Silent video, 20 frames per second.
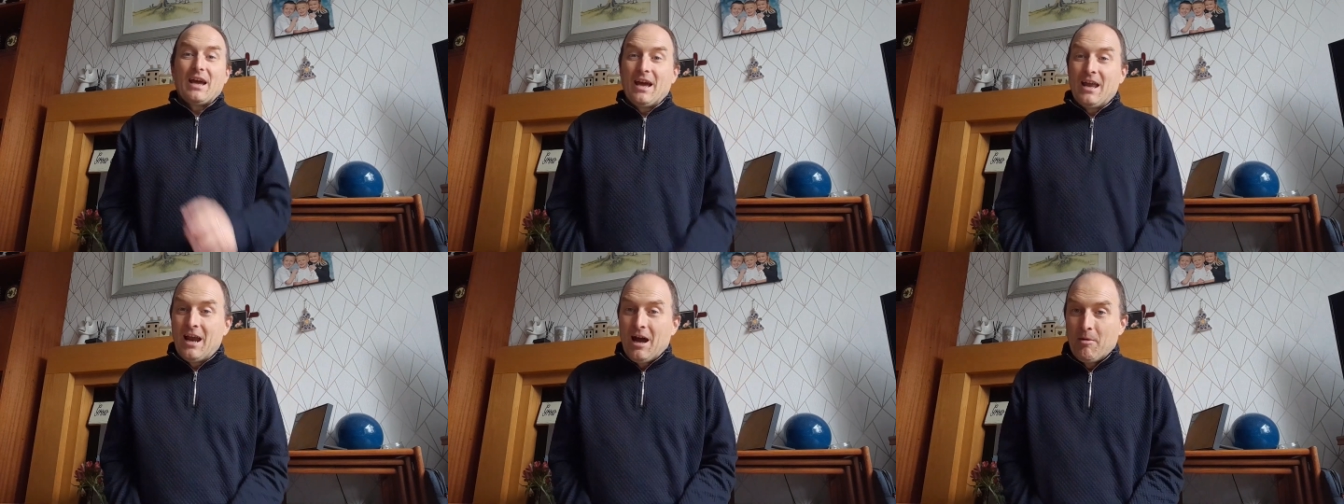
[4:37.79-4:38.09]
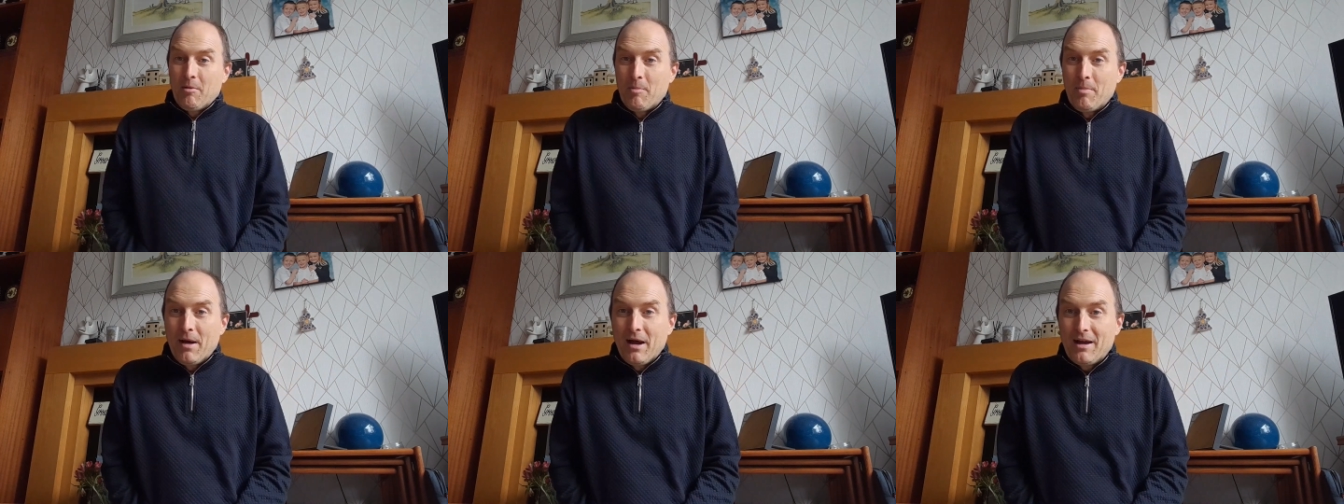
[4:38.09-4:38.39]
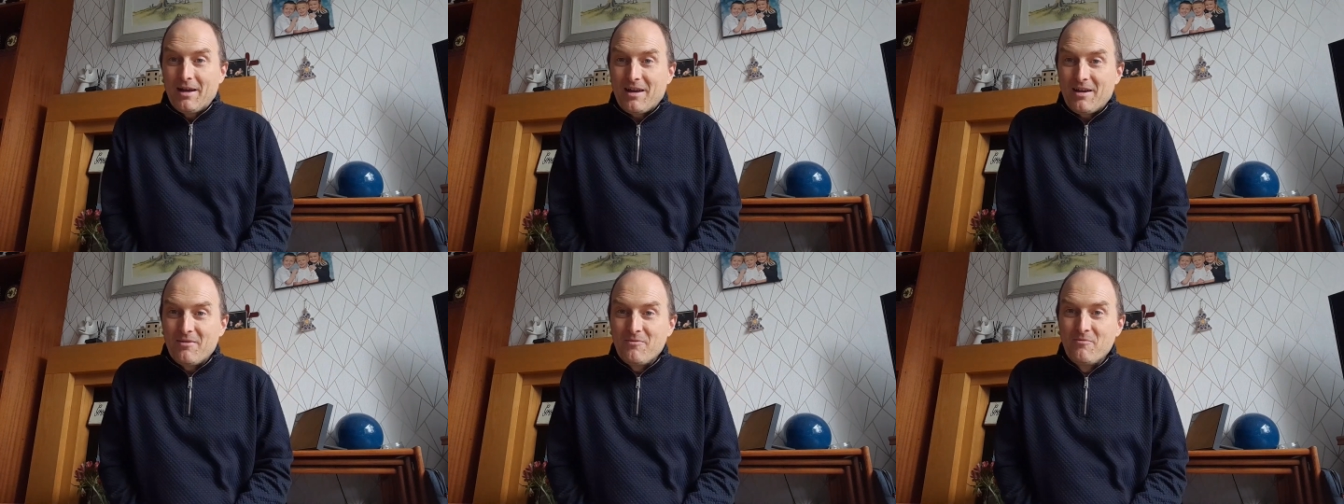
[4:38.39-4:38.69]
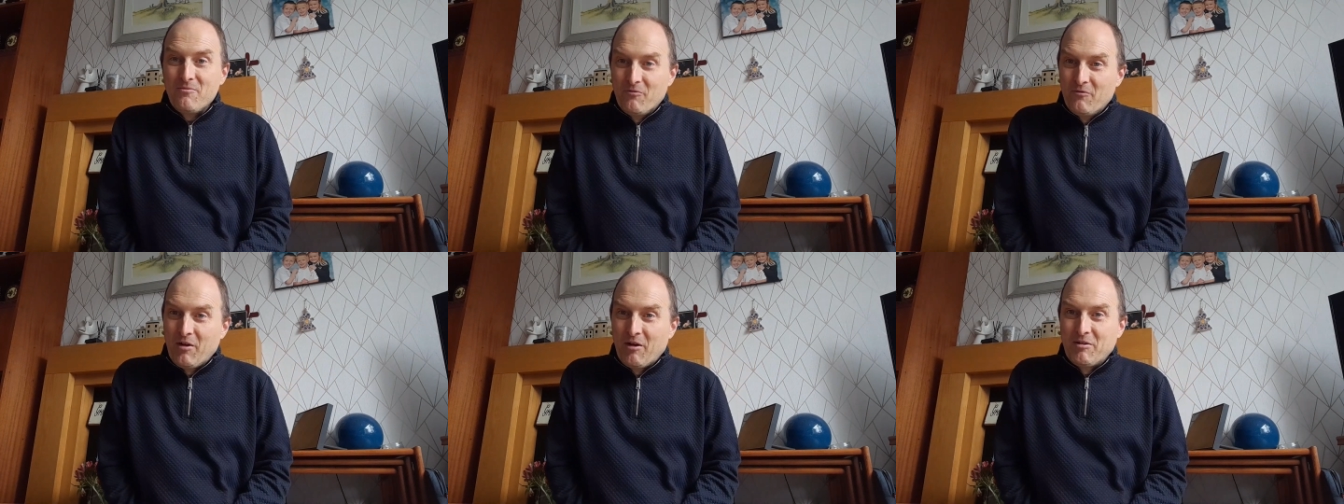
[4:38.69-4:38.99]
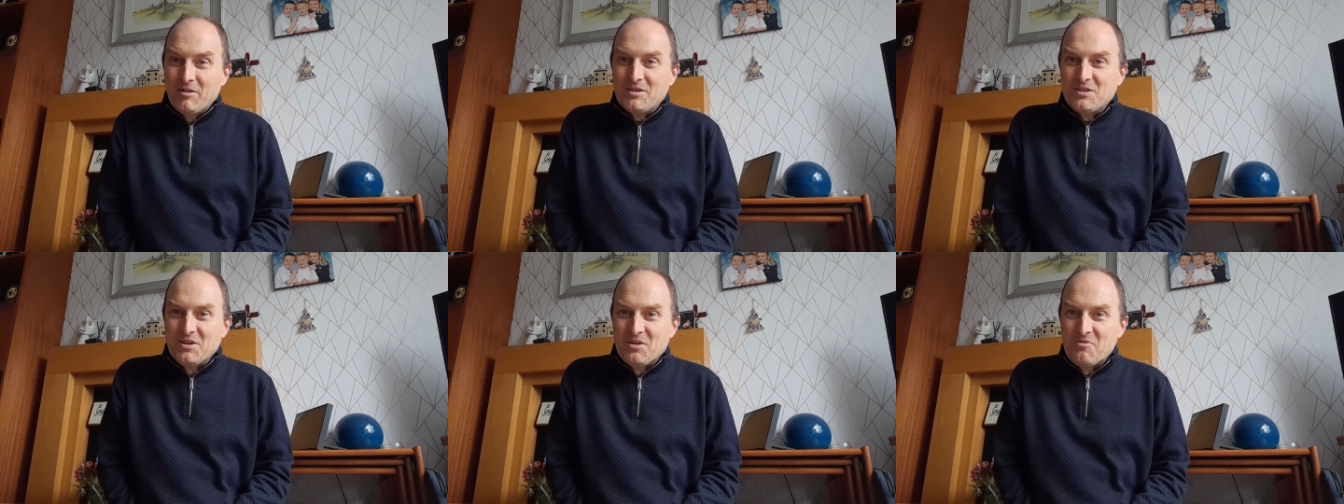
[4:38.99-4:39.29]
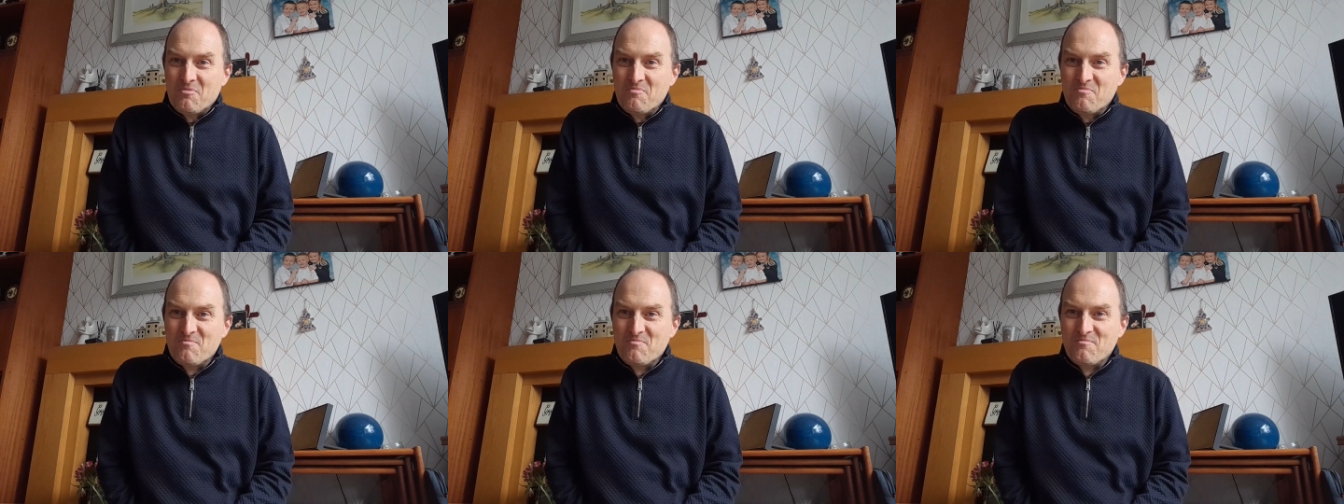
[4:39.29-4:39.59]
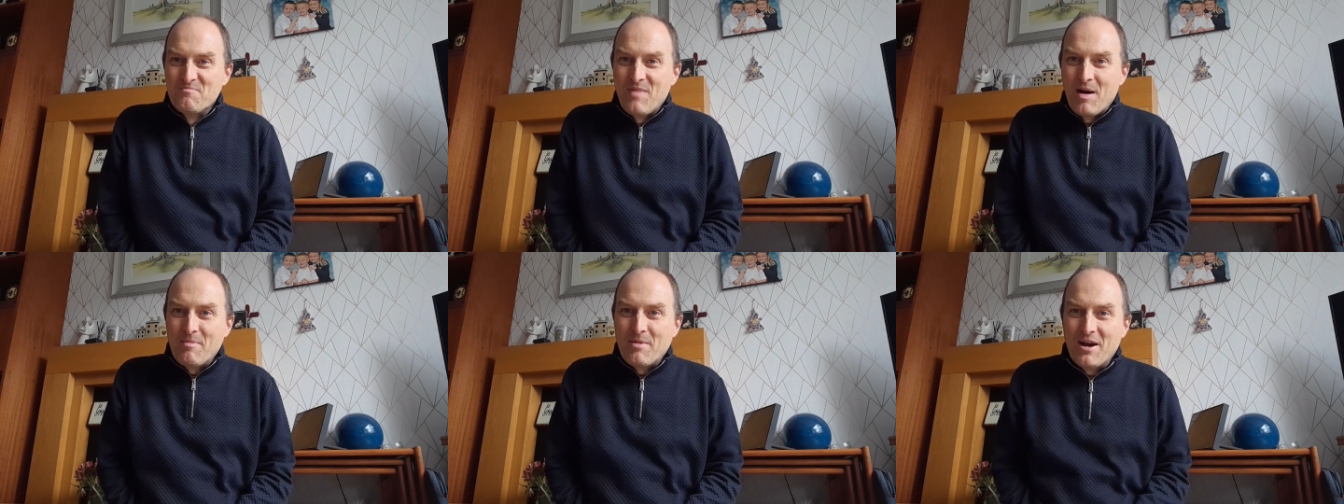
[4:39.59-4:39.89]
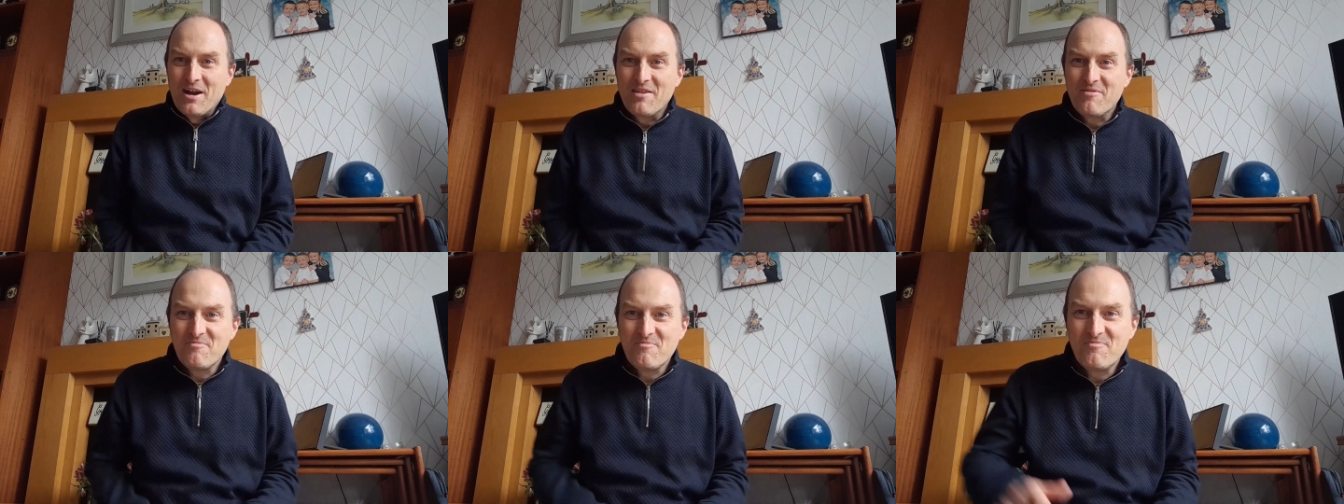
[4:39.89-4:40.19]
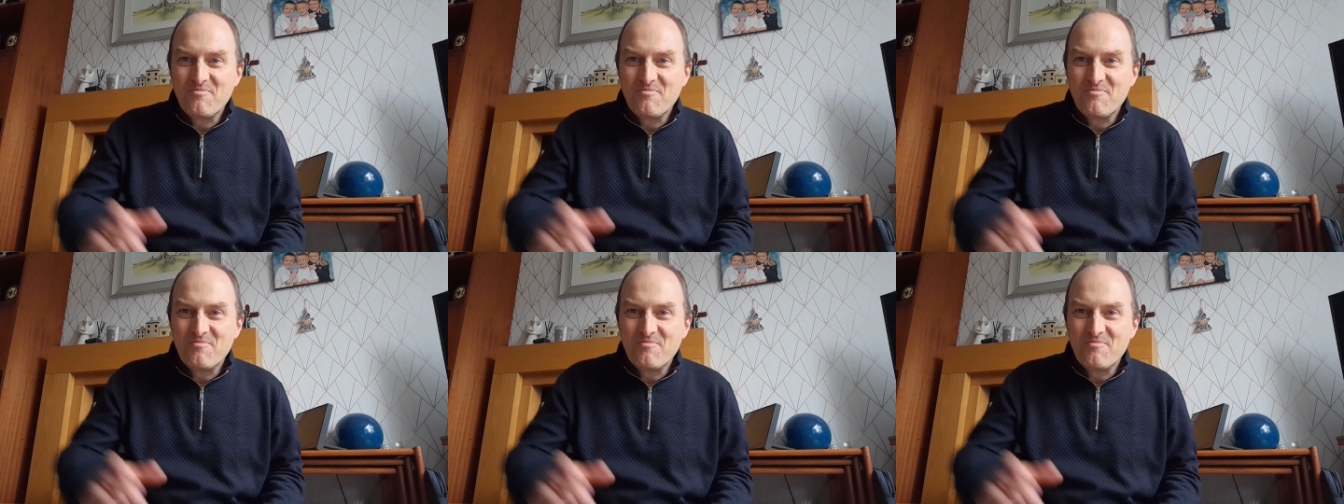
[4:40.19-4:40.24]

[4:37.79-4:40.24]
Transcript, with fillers: and I'll be back very soon. Bye bye.